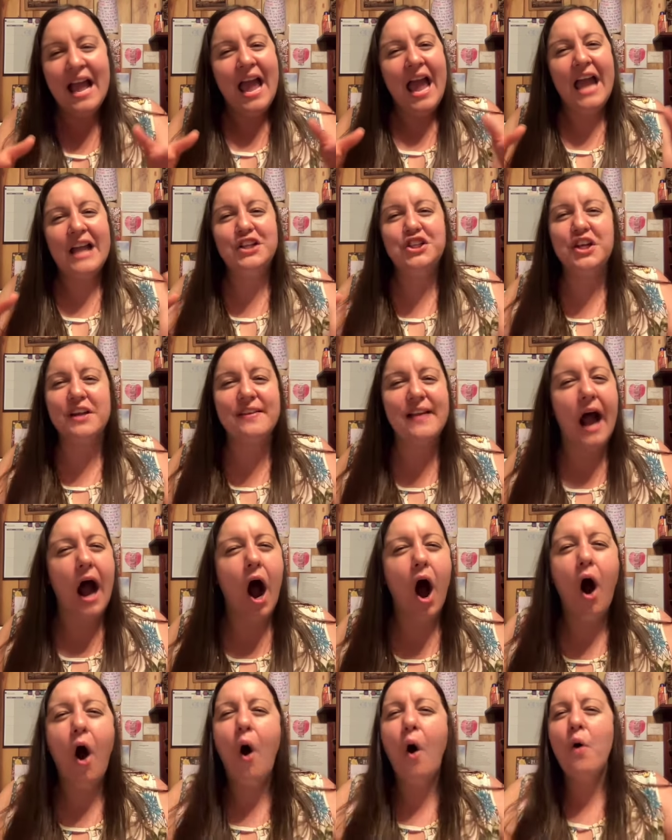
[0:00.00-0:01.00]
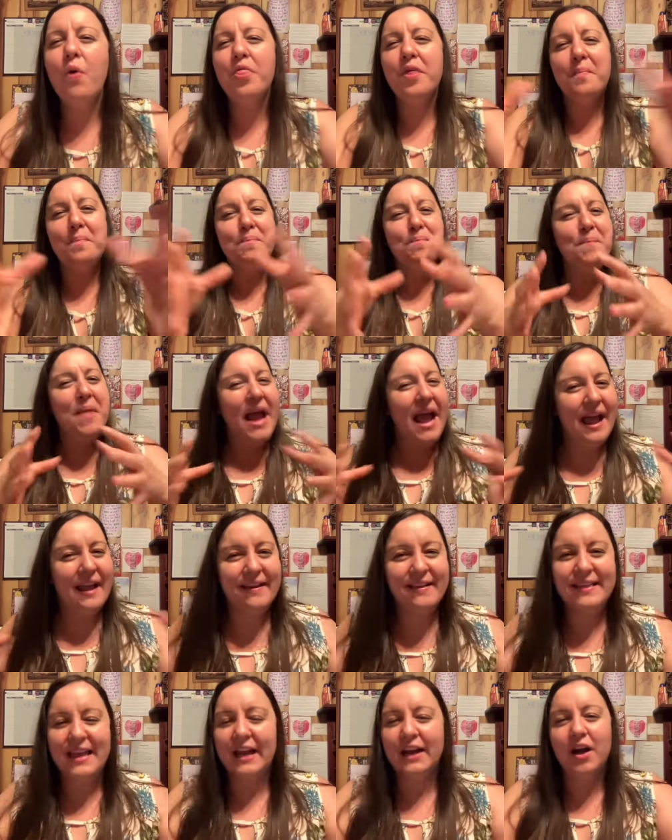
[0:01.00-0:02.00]
and just all the mess
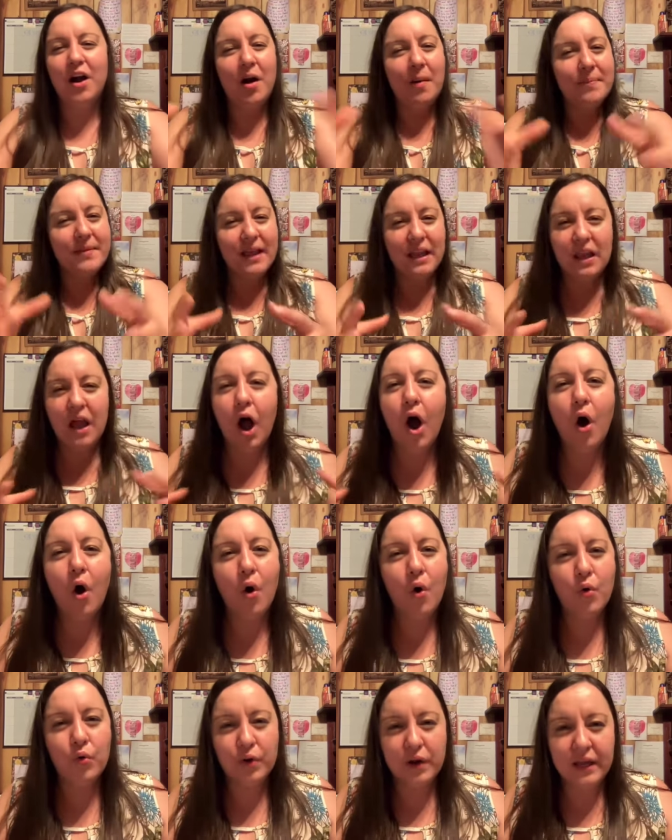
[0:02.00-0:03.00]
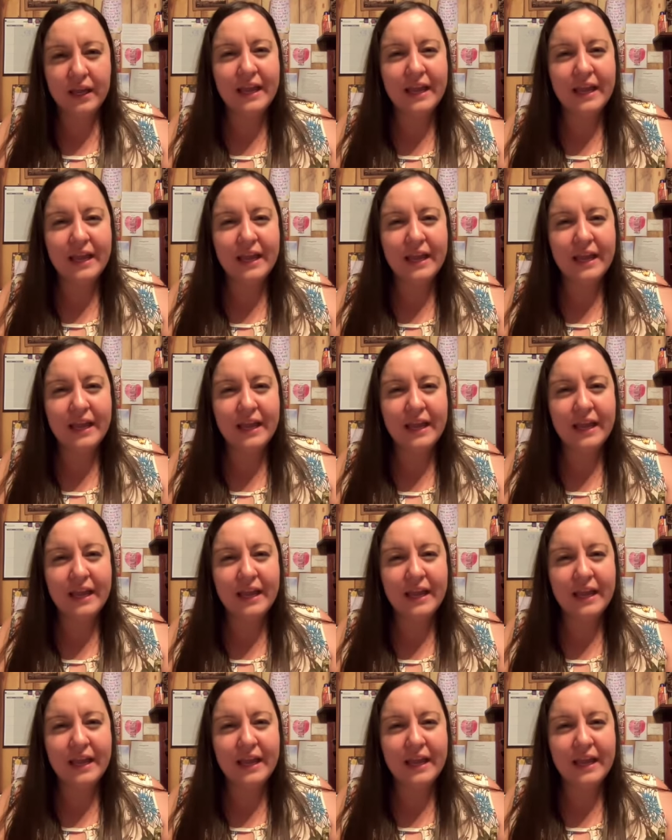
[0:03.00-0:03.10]
that comes along